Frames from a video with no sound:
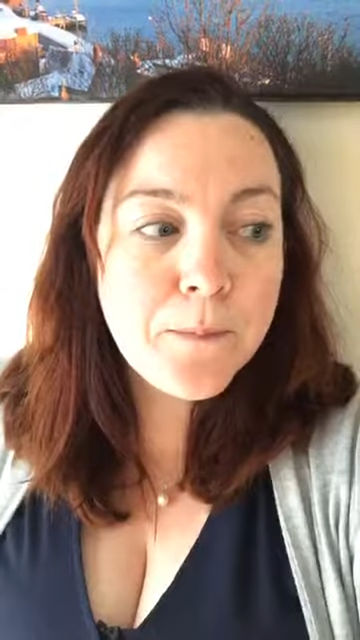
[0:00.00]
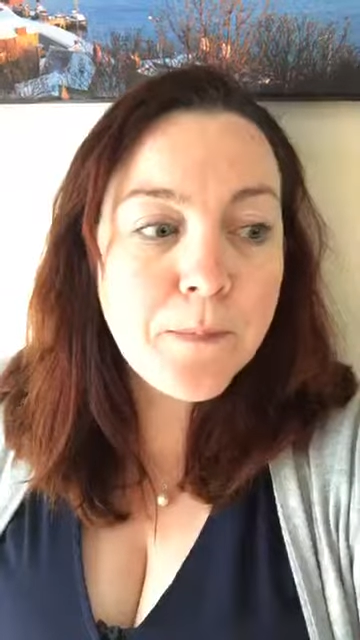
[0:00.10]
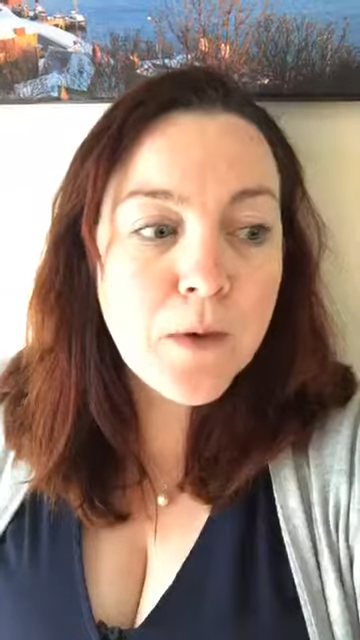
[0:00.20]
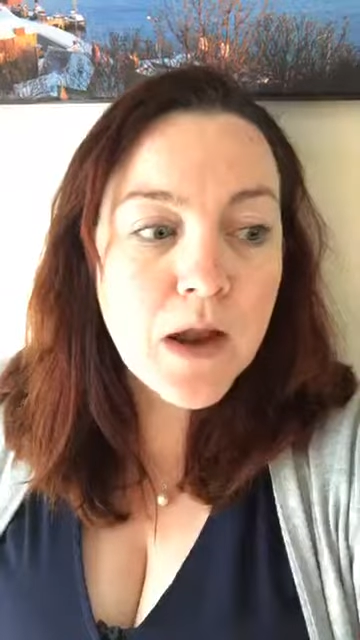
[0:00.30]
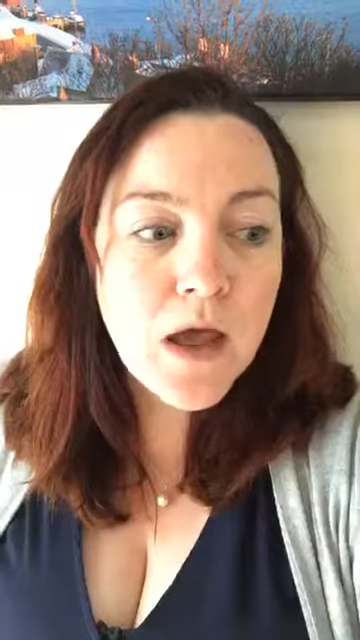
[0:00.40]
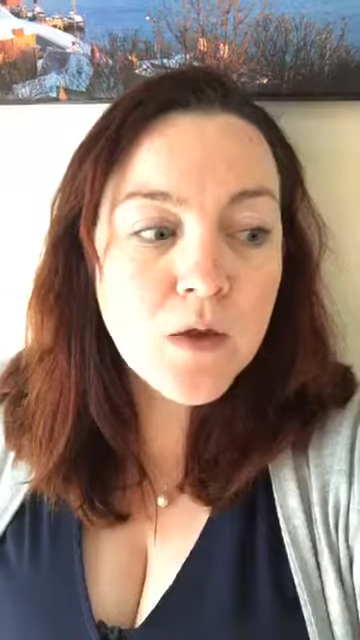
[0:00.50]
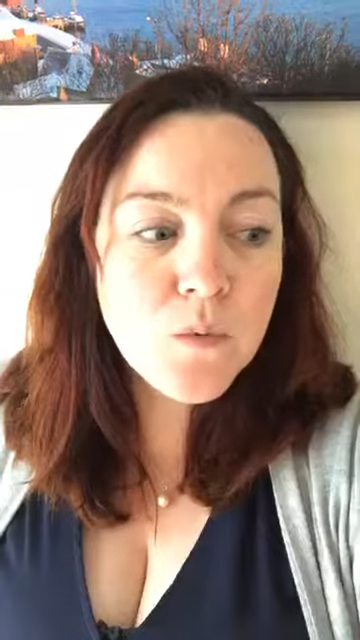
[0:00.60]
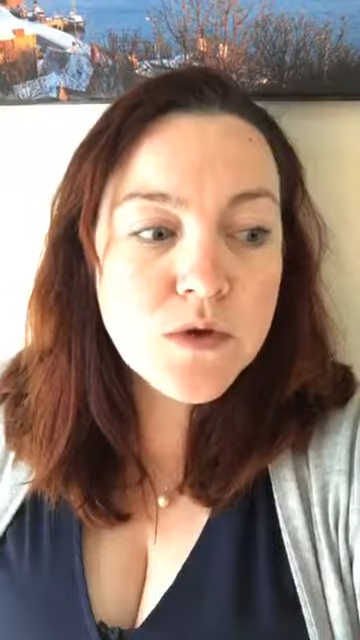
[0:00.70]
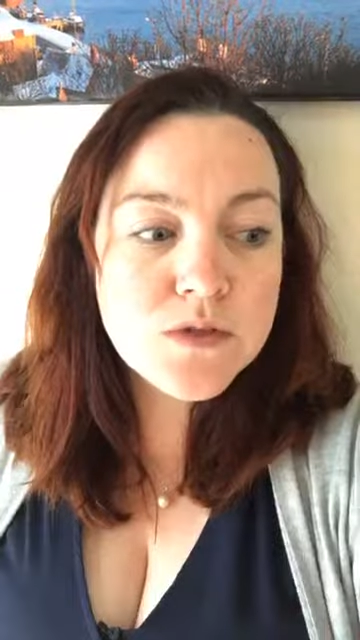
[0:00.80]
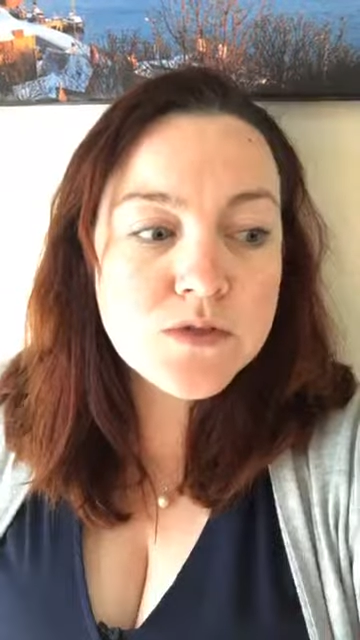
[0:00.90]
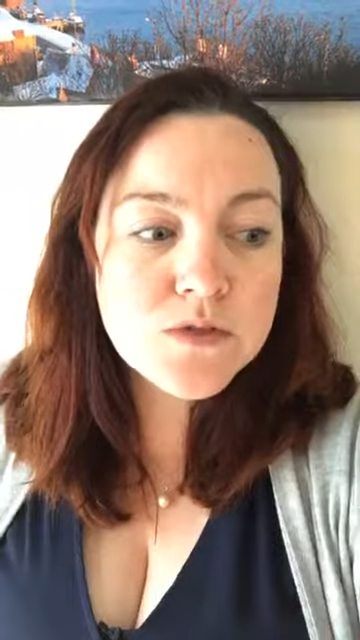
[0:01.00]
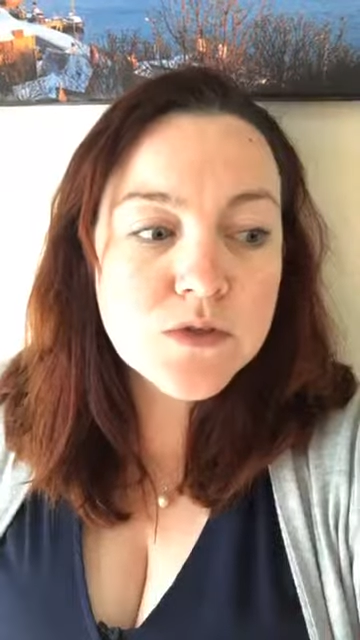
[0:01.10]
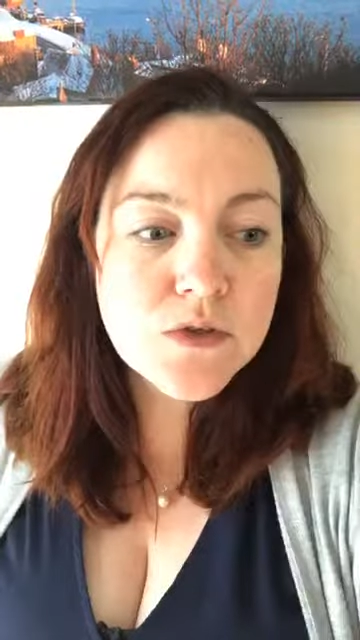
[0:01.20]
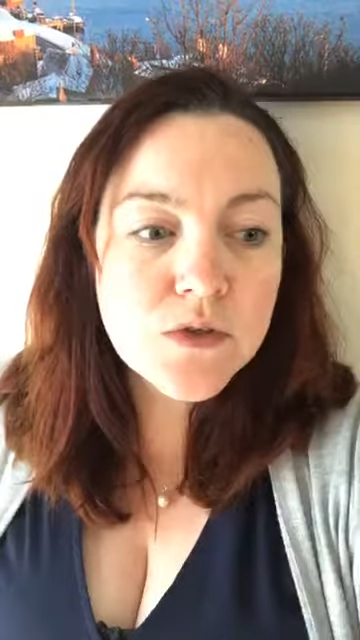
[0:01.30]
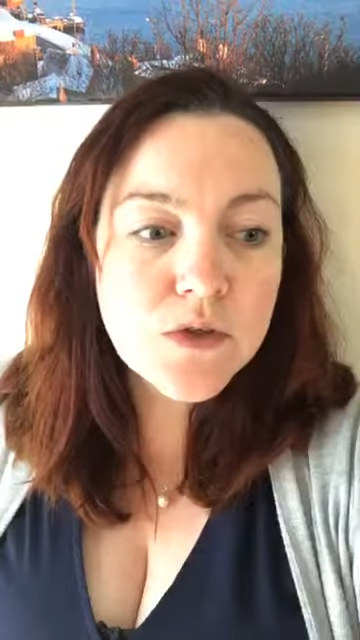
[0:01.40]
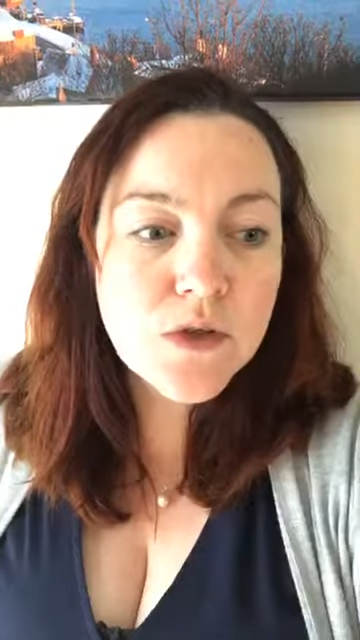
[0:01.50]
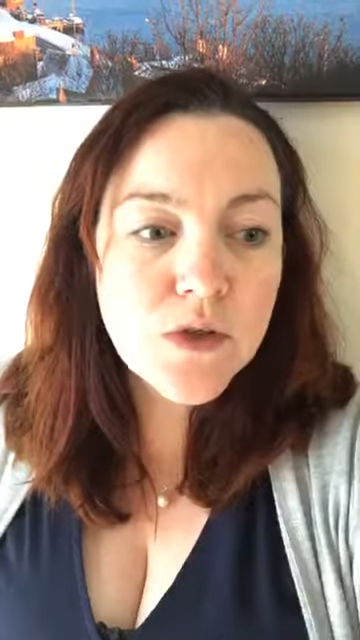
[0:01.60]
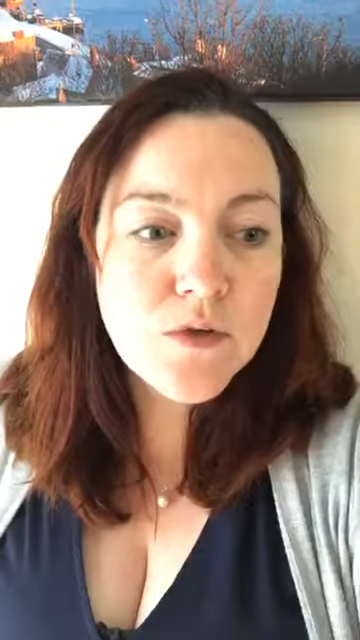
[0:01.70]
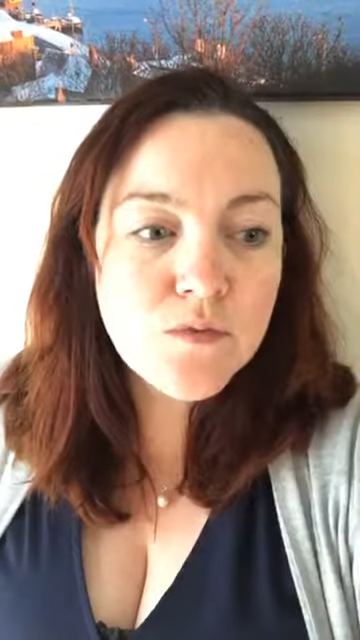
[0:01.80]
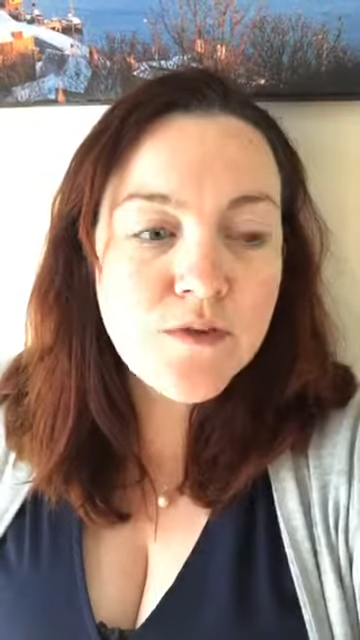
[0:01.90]
But I was
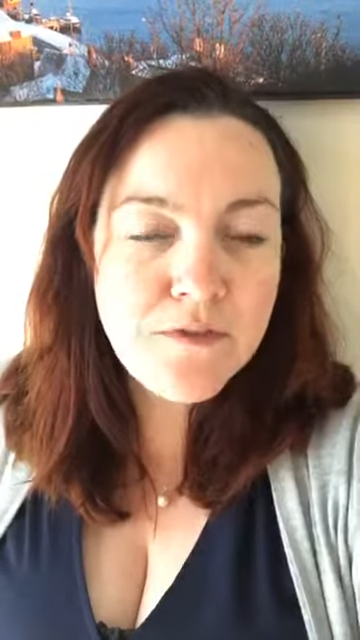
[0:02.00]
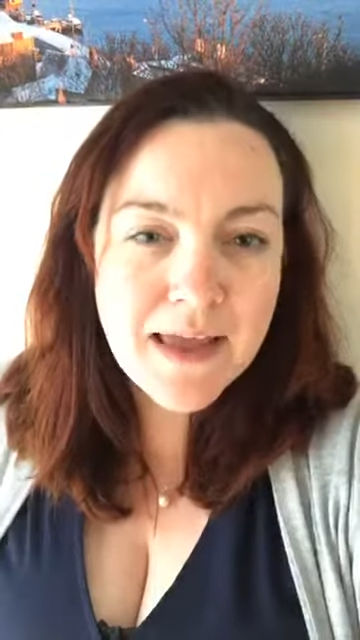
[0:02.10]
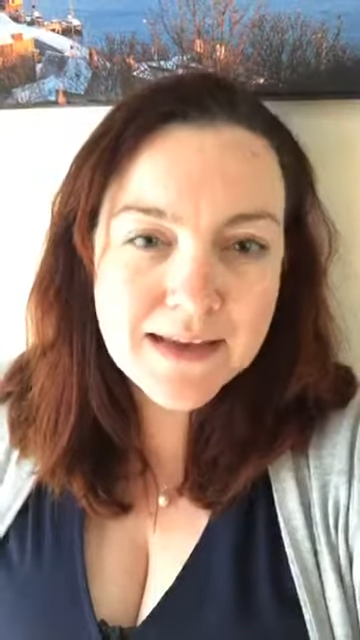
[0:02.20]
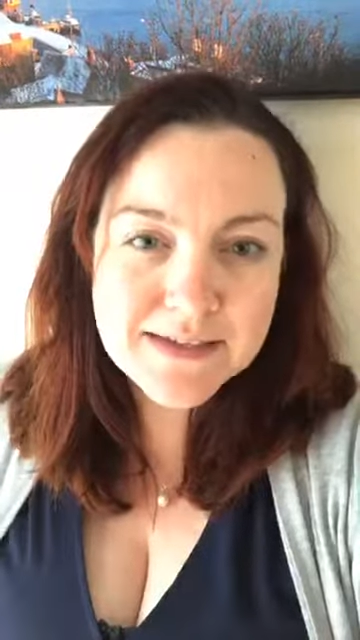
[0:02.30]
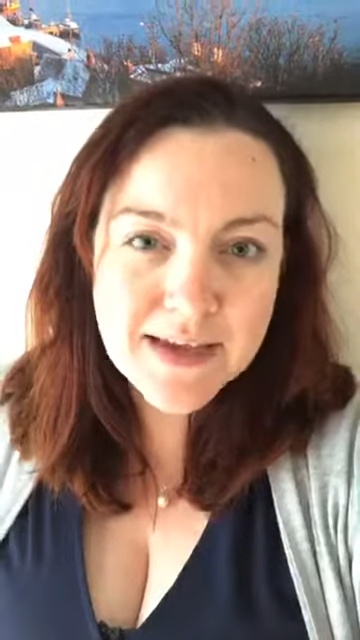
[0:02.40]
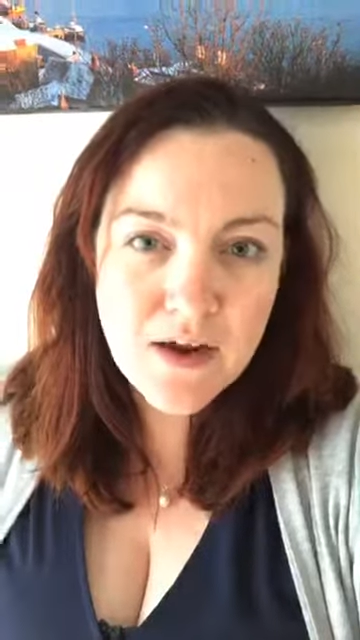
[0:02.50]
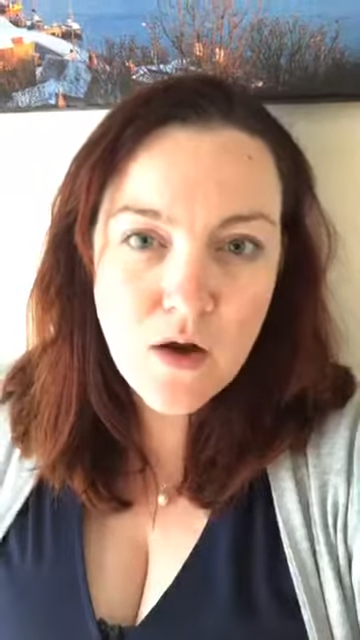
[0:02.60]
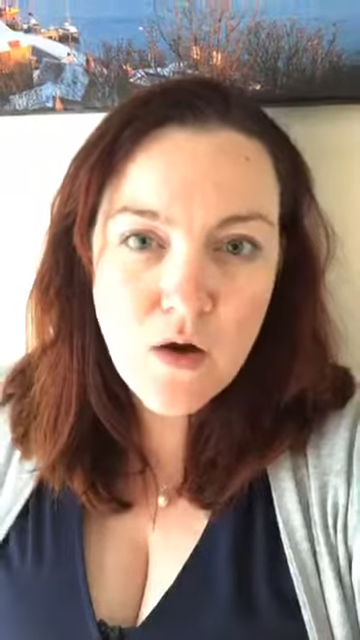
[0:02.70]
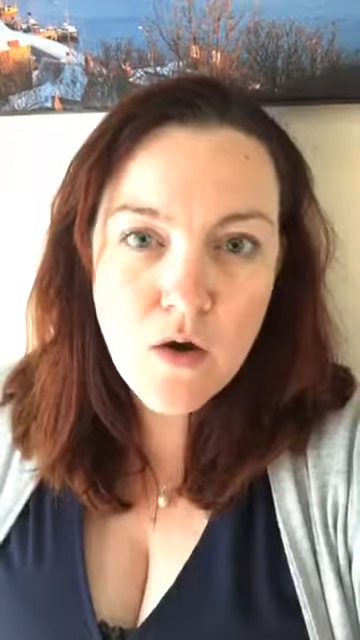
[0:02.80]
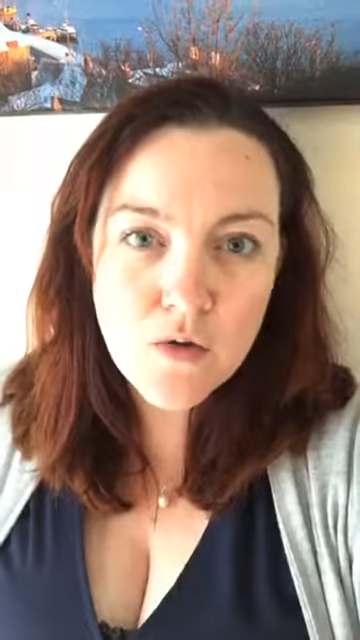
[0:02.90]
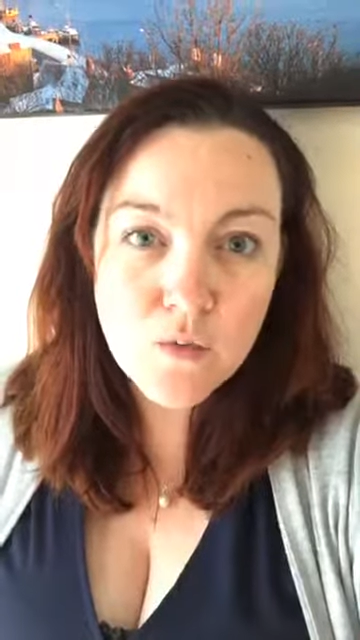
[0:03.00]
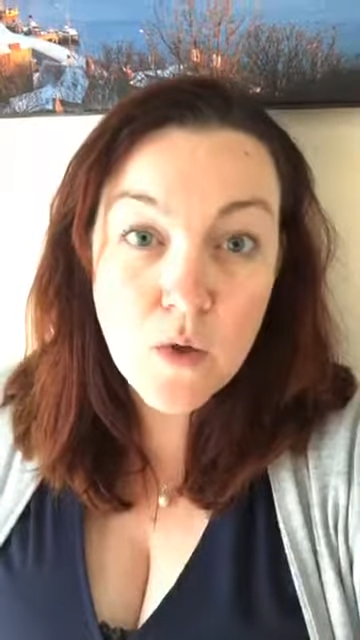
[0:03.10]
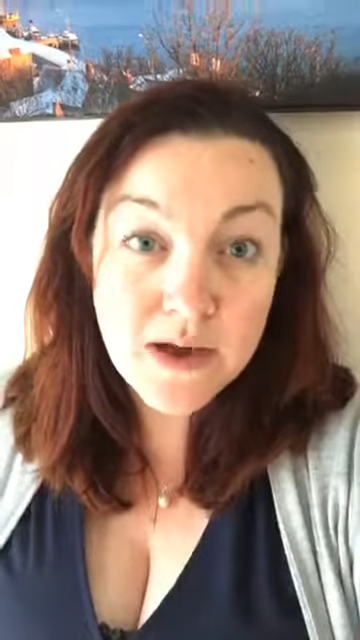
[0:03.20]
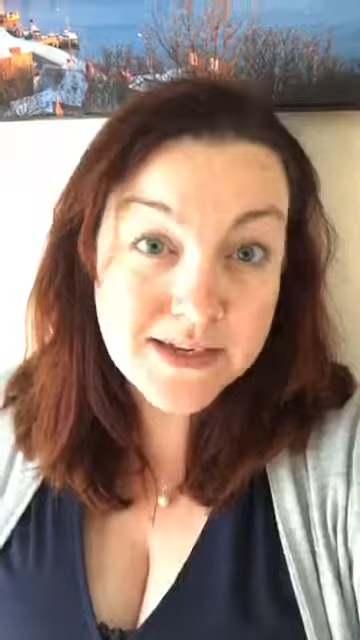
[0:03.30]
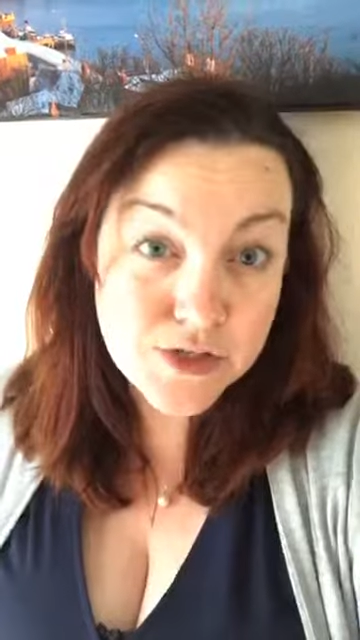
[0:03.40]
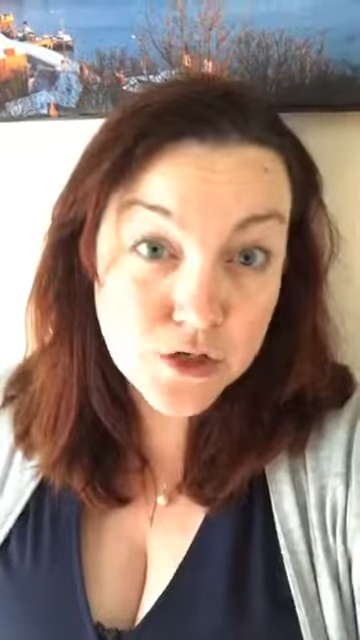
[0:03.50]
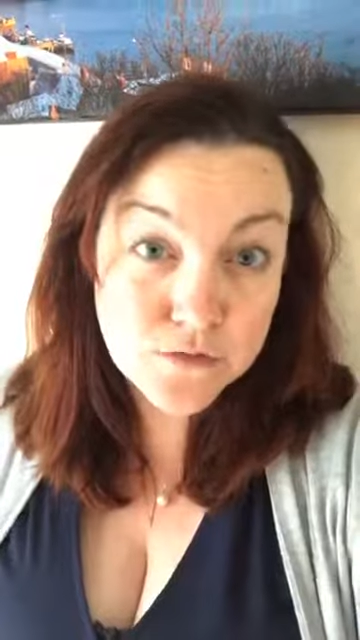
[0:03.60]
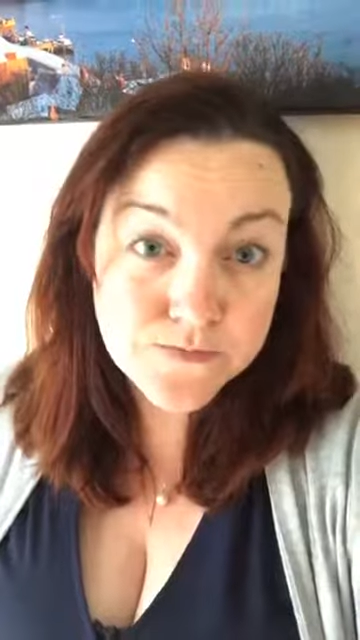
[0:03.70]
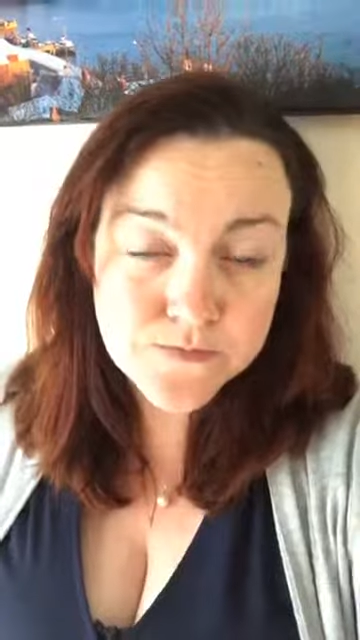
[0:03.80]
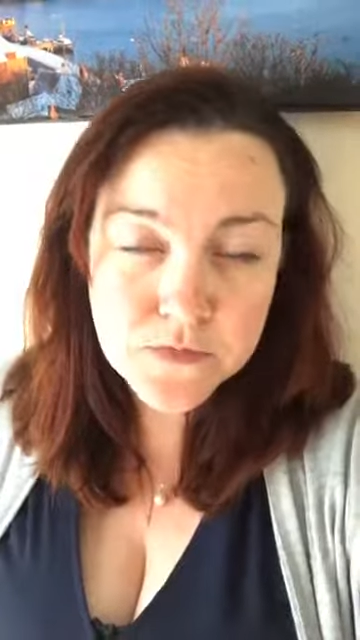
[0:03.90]
reflecting on what I'd
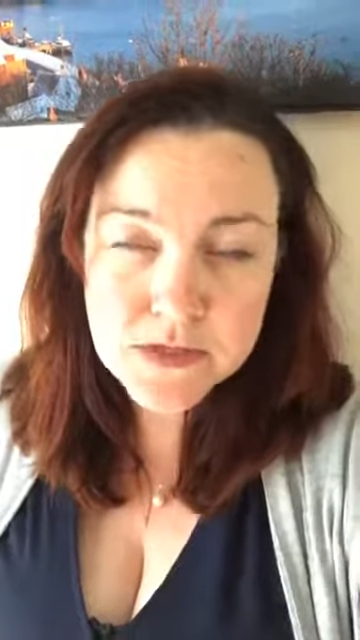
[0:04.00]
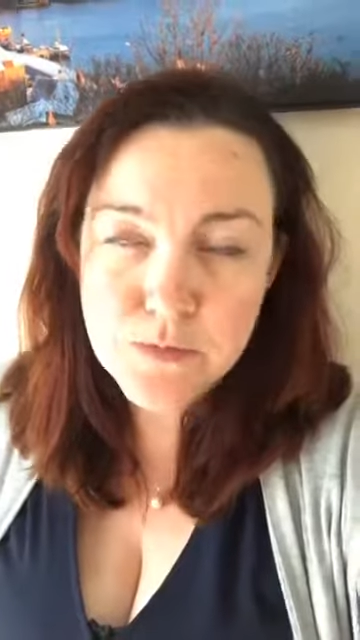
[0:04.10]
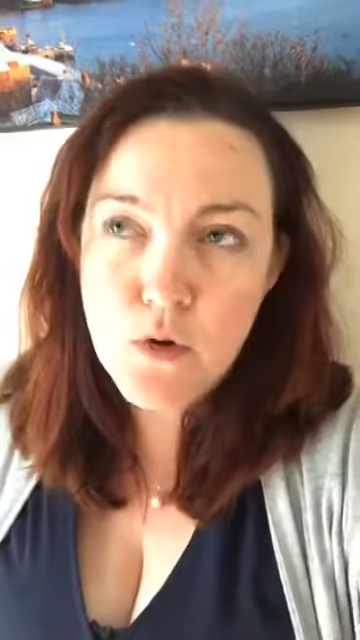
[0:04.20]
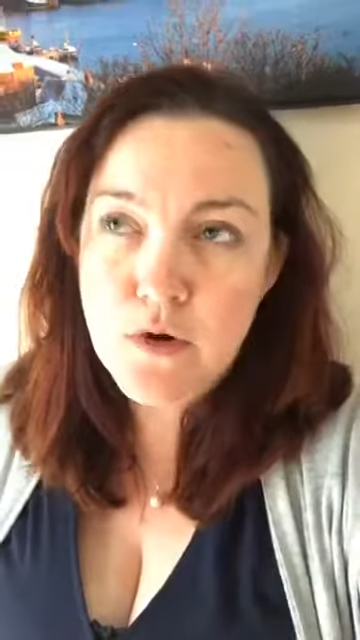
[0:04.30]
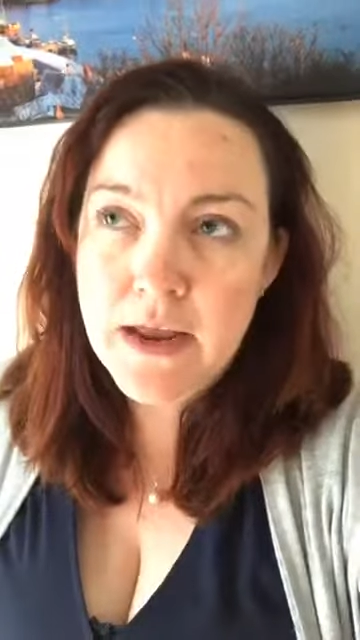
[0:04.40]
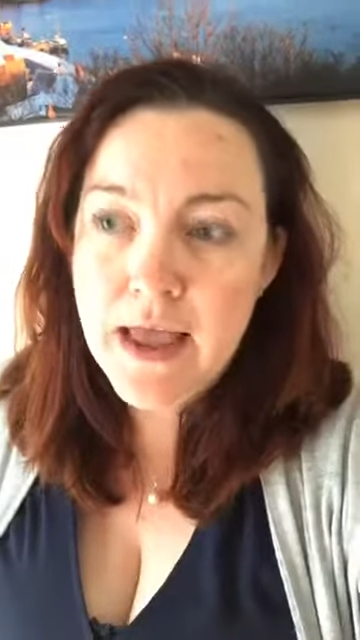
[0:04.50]
done this morning,